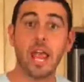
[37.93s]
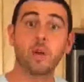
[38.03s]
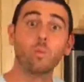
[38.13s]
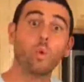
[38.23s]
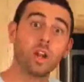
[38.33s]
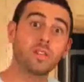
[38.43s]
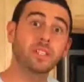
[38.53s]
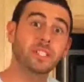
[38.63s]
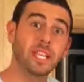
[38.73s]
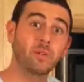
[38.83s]
and one of
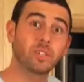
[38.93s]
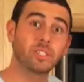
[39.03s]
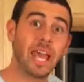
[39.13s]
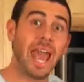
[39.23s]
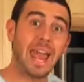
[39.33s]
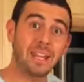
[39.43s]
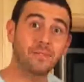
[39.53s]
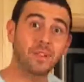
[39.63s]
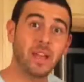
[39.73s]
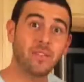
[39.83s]
the secrets to
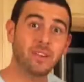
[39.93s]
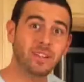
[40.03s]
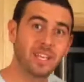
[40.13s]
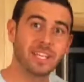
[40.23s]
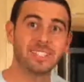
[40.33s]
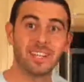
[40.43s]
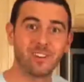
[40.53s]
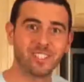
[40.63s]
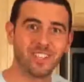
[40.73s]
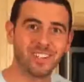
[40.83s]
adding flavor is in
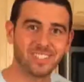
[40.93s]
our